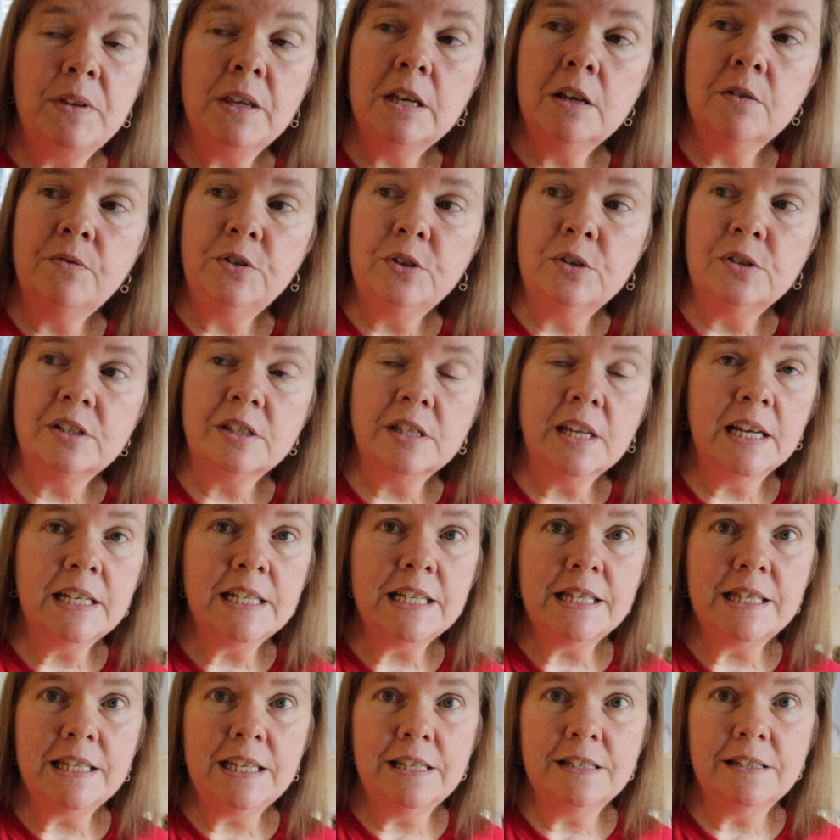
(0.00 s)
If you
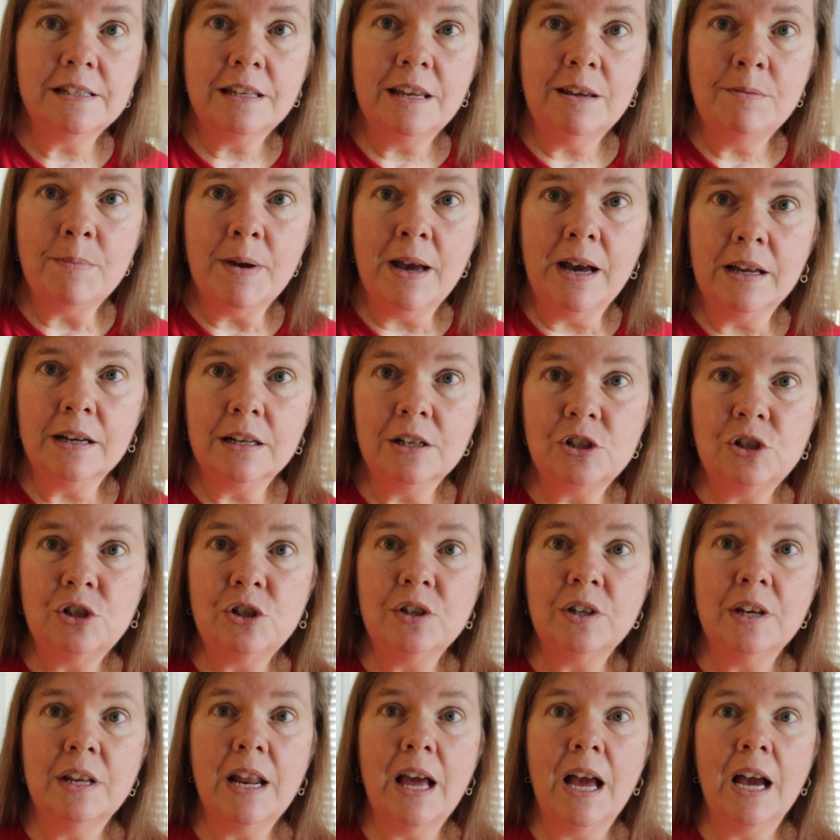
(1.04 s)
study these schematics,
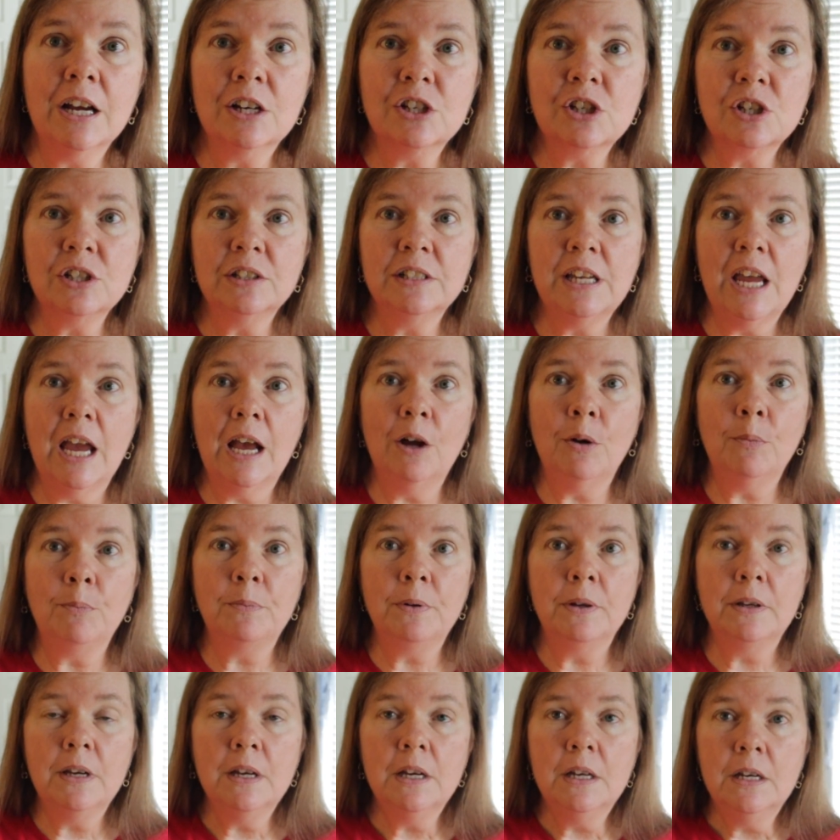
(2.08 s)
you can actually help